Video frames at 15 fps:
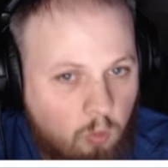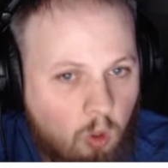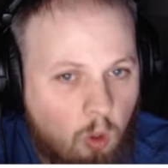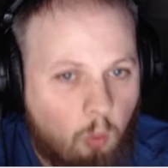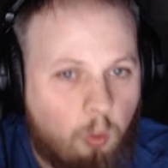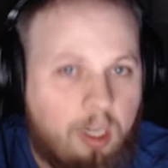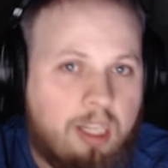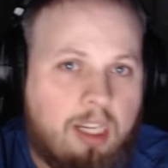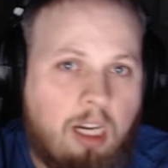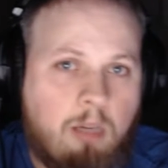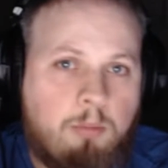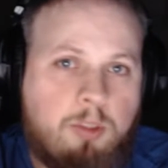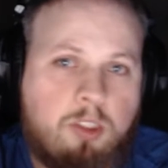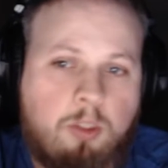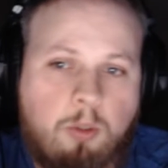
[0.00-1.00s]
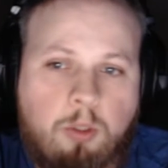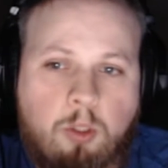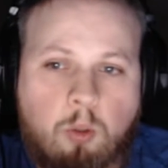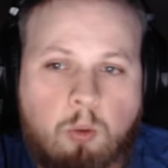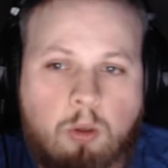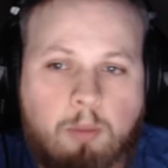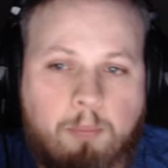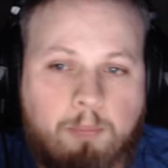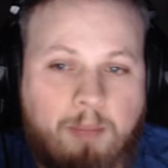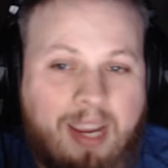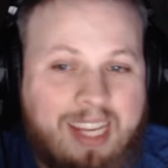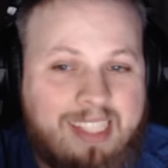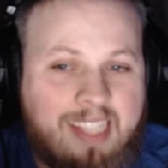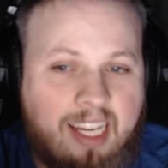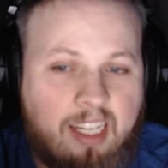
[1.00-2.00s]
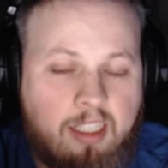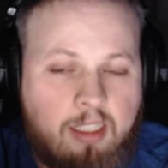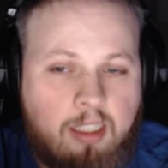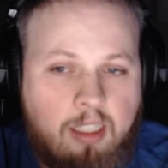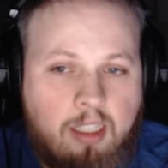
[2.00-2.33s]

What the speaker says: When it comes to your main deck,